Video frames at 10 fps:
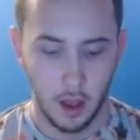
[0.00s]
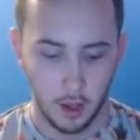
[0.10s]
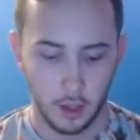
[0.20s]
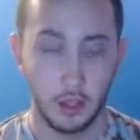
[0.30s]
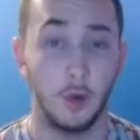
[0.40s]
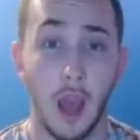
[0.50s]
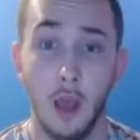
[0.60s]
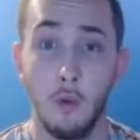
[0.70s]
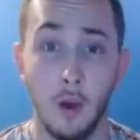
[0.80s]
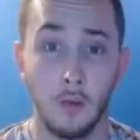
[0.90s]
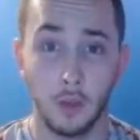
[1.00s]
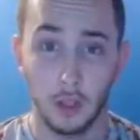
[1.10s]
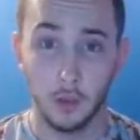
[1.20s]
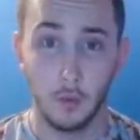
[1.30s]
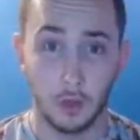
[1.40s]
So guy one was
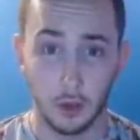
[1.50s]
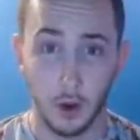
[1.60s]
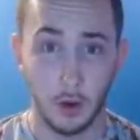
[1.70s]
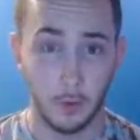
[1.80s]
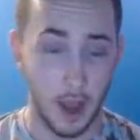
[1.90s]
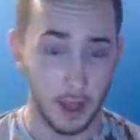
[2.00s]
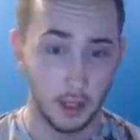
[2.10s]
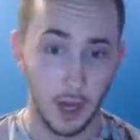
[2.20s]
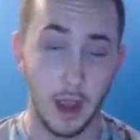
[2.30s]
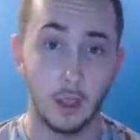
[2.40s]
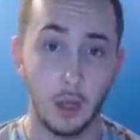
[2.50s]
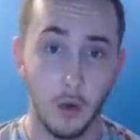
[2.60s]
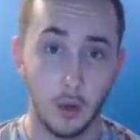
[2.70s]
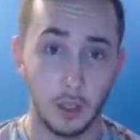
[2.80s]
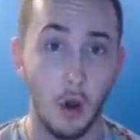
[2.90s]
throwing the match. Guy two
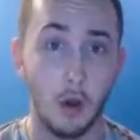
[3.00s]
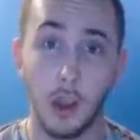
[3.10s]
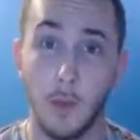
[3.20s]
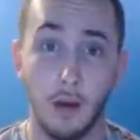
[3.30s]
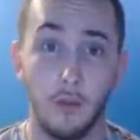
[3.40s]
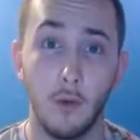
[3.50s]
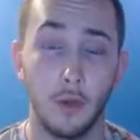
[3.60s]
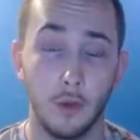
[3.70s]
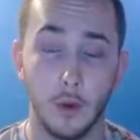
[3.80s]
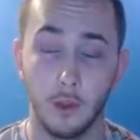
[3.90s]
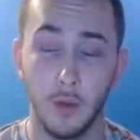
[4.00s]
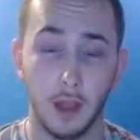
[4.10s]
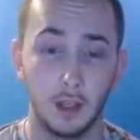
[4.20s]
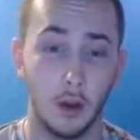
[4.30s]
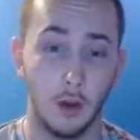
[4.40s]
is calling him out for throwing the
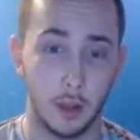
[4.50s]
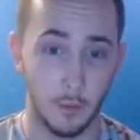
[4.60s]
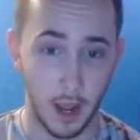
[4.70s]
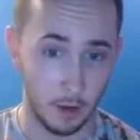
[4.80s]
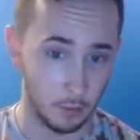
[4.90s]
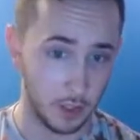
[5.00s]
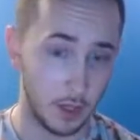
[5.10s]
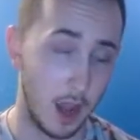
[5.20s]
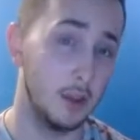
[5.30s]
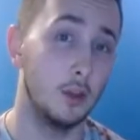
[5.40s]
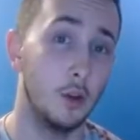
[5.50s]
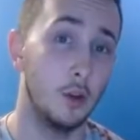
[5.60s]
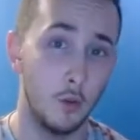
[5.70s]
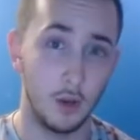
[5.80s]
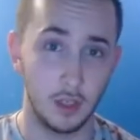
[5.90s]
match, calling him names. Guy two
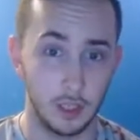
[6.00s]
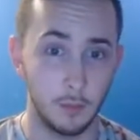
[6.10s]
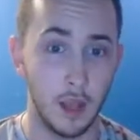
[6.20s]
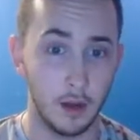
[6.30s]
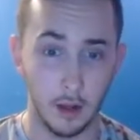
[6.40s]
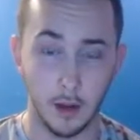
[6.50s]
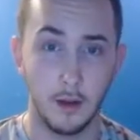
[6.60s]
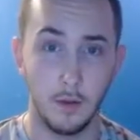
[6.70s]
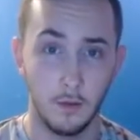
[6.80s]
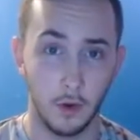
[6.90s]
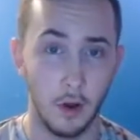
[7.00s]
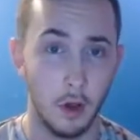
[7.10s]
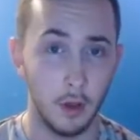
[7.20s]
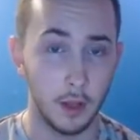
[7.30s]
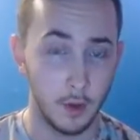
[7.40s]
was suspended for
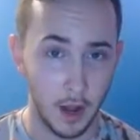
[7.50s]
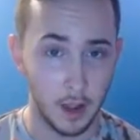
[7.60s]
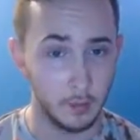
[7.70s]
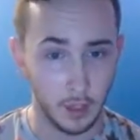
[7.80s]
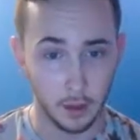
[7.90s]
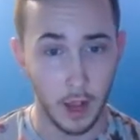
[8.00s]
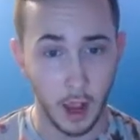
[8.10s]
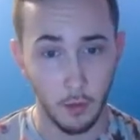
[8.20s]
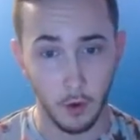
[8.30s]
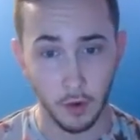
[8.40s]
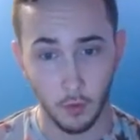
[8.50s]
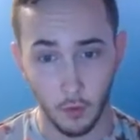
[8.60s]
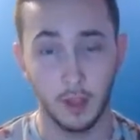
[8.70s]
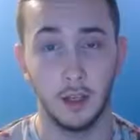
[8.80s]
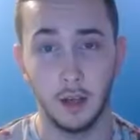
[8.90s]
calling him names, and guy one
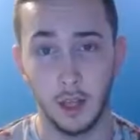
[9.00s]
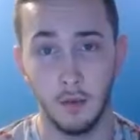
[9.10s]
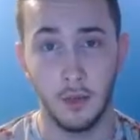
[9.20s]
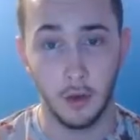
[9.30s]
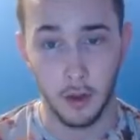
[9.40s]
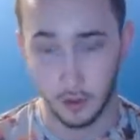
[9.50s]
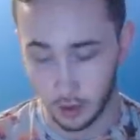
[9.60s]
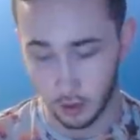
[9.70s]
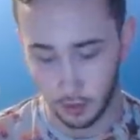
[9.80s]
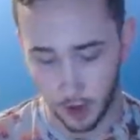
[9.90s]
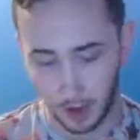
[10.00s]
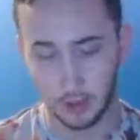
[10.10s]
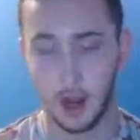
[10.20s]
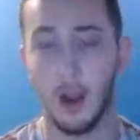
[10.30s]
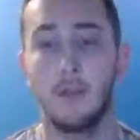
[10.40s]
wasn't, even though he was throwing the match.
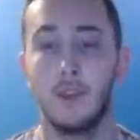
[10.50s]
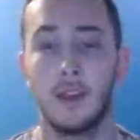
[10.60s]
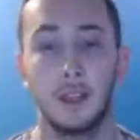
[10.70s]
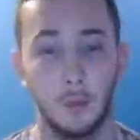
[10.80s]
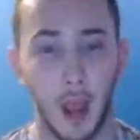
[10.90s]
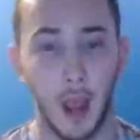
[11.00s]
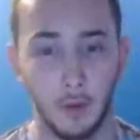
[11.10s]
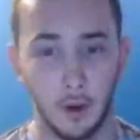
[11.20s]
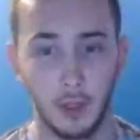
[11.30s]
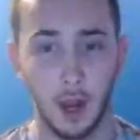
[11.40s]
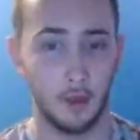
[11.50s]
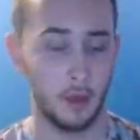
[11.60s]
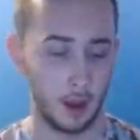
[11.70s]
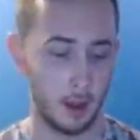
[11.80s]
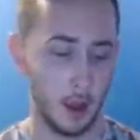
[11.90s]
Now I think that's backwards. I
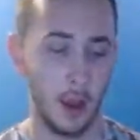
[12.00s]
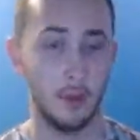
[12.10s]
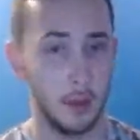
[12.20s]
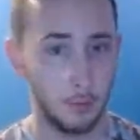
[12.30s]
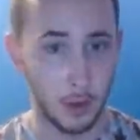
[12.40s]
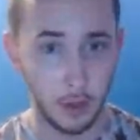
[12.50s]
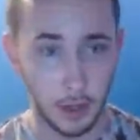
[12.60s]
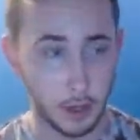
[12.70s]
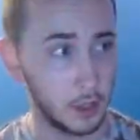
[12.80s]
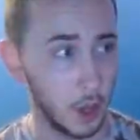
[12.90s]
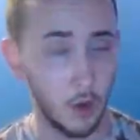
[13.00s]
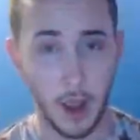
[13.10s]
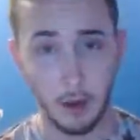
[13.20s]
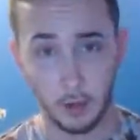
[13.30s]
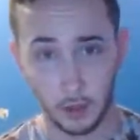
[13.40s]
think the ability to tone
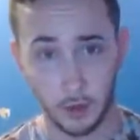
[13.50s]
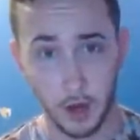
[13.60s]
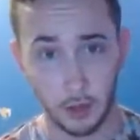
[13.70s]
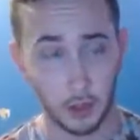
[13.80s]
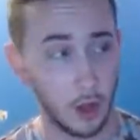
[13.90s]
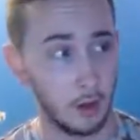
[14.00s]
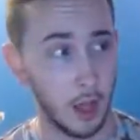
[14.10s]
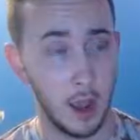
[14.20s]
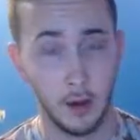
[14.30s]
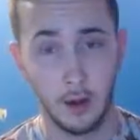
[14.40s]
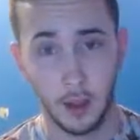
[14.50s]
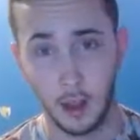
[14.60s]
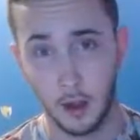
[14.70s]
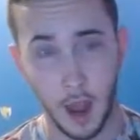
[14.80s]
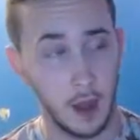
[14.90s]
out strangers online
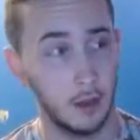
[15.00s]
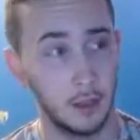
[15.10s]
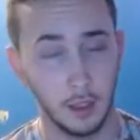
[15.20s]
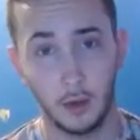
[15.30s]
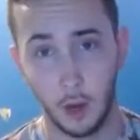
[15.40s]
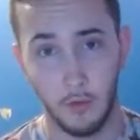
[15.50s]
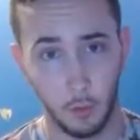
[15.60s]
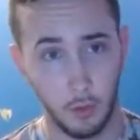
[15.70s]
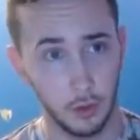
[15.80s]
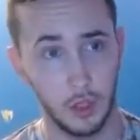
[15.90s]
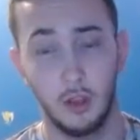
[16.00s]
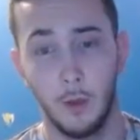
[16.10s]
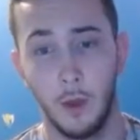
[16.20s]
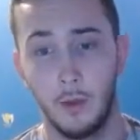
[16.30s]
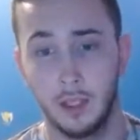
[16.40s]
and not listen to whatever bullshit they
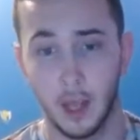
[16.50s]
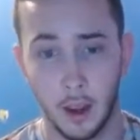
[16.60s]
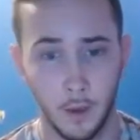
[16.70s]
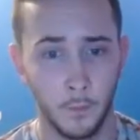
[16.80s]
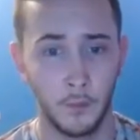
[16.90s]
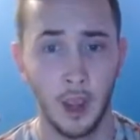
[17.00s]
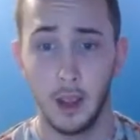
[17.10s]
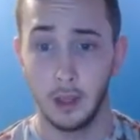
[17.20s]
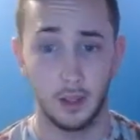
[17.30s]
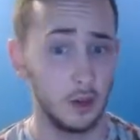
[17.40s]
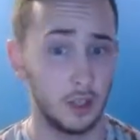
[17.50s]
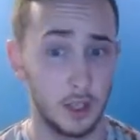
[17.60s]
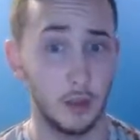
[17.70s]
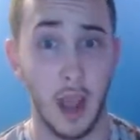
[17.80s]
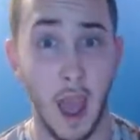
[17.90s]
may be saying is a good skill
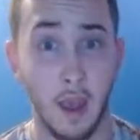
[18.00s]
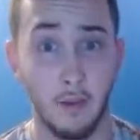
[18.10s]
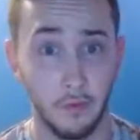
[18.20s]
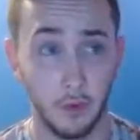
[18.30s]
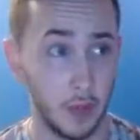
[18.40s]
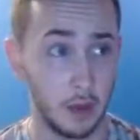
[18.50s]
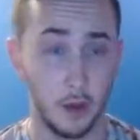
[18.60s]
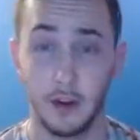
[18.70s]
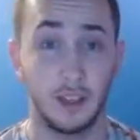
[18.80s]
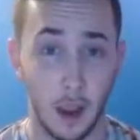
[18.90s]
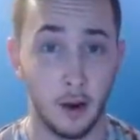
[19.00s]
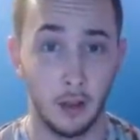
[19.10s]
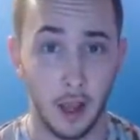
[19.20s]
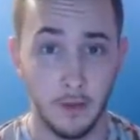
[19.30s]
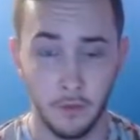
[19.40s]
to have for like your entire
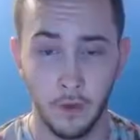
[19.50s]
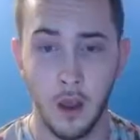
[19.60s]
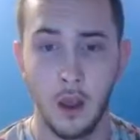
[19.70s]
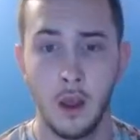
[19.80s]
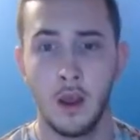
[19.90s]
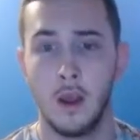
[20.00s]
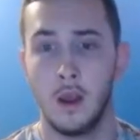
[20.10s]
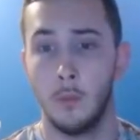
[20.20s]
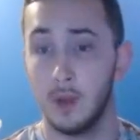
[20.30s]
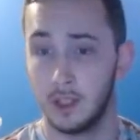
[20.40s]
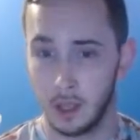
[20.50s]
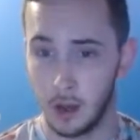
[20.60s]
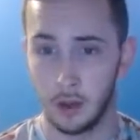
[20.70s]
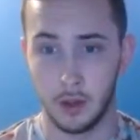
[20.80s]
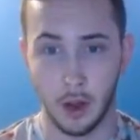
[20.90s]
life. But still,
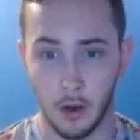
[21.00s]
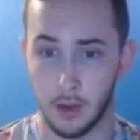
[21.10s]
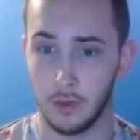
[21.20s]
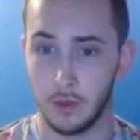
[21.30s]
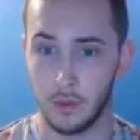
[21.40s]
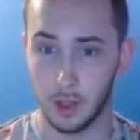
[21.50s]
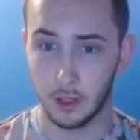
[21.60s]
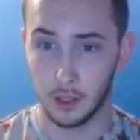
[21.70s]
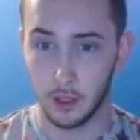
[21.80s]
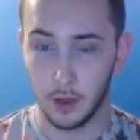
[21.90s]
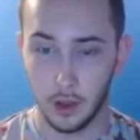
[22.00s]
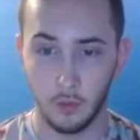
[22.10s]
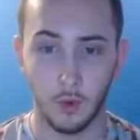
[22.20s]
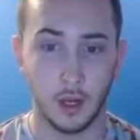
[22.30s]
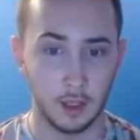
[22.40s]
it's a good
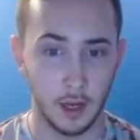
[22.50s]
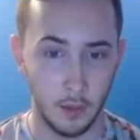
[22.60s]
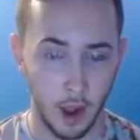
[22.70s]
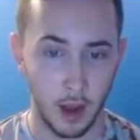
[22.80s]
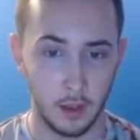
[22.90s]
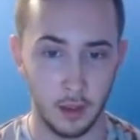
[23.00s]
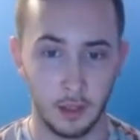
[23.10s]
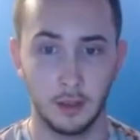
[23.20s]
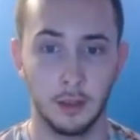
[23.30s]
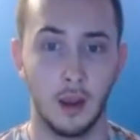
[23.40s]
reasoning behind this.